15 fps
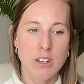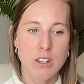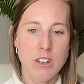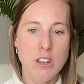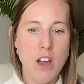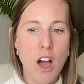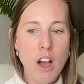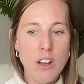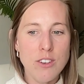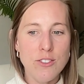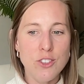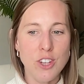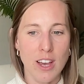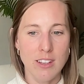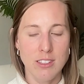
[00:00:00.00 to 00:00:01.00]
not
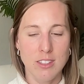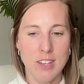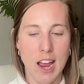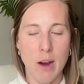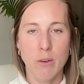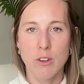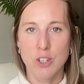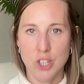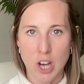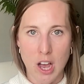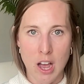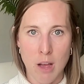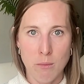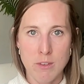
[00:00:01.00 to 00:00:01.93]
just our job,